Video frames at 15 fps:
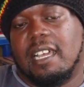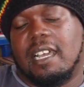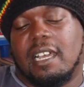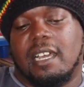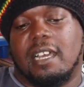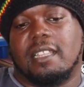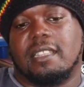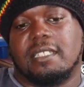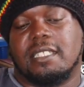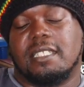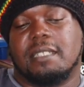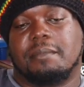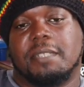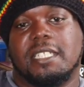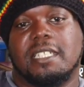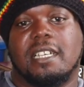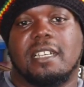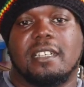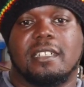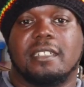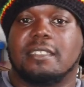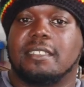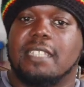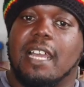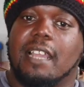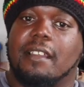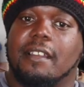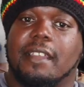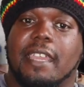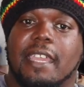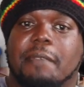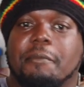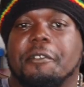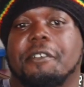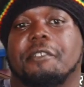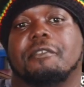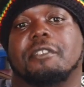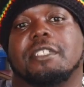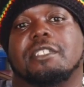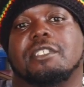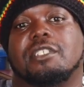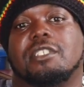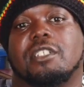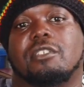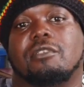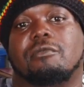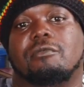the Simba Yanga soccer game we're going to show,